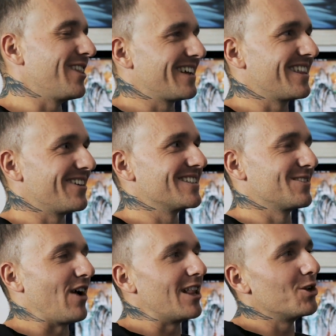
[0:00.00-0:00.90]
Like, there is
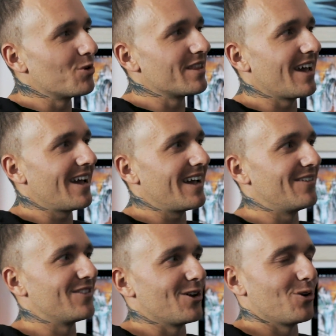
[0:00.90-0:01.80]
value in that,
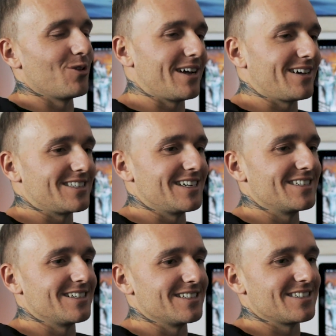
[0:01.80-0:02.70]
even though, like, it's
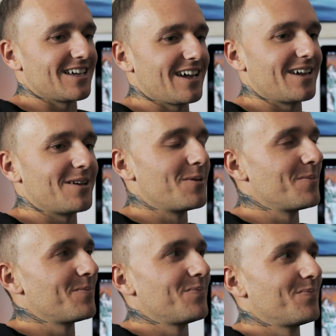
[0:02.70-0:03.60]
easy to say
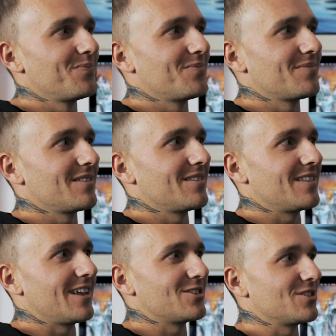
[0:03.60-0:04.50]

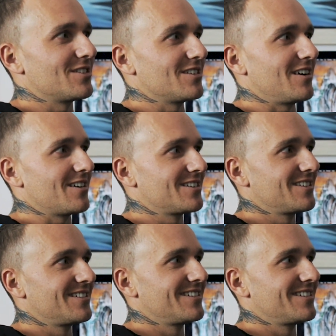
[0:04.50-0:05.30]
that shit sucks.